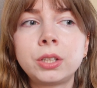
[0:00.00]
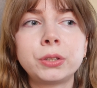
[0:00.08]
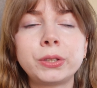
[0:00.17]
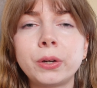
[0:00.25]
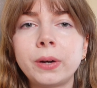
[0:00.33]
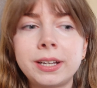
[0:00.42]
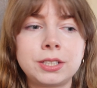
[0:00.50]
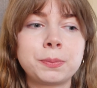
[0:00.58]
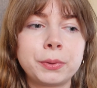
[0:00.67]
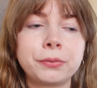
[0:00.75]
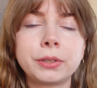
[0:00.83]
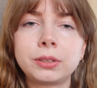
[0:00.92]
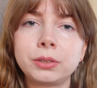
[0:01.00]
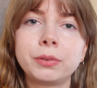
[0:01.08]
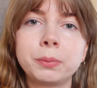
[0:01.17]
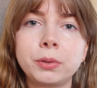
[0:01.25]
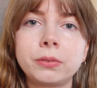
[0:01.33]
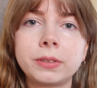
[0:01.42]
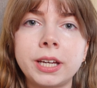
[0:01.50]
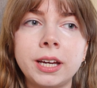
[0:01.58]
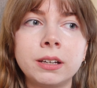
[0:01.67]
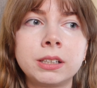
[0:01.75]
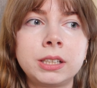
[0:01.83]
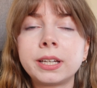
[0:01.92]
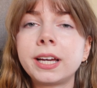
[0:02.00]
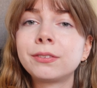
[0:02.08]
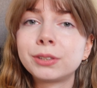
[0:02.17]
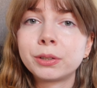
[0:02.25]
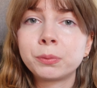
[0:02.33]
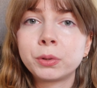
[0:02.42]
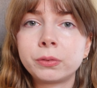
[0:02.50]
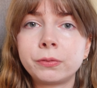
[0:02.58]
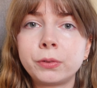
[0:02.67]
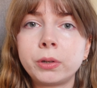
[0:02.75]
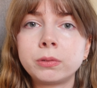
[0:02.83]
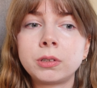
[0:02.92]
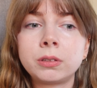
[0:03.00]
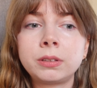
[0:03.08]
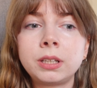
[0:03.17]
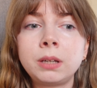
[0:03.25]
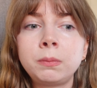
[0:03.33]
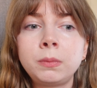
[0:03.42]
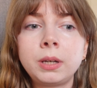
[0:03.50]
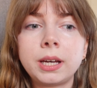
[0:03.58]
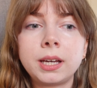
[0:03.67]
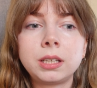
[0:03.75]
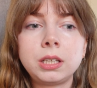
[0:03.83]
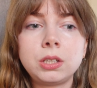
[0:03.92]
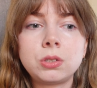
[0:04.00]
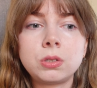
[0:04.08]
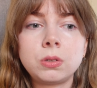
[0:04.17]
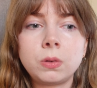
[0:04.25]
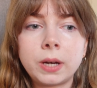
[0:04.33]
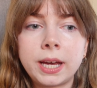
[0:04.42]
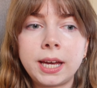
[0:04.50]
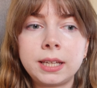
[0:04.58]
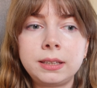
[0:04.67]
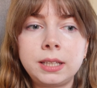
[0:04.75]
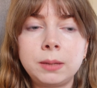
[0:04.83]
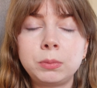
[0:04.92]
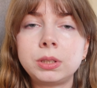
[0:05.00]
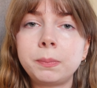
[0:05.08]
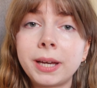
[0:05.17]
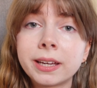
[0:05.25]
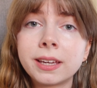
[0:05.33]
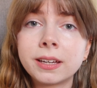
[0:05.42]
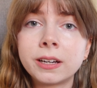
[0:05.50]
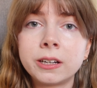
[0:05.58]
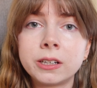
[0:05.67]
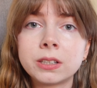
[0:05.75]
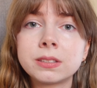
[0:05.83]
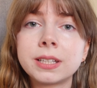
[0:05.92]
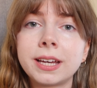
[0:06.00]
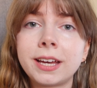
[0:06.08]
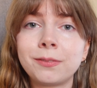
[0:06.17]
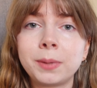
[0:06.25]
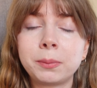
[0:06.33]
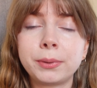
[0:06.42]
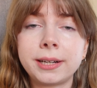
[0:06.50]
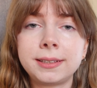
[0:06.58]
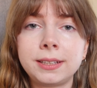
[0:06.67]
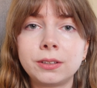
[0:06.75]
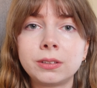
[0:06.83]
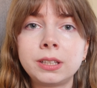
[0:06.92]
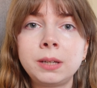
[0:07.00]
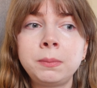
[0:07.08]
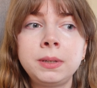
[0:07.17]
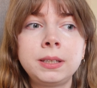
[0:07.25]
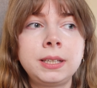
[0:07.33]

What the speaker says: So I just prefer to remove that. After I remove the foil on them, I need to add them to backing cards that have my branding on them.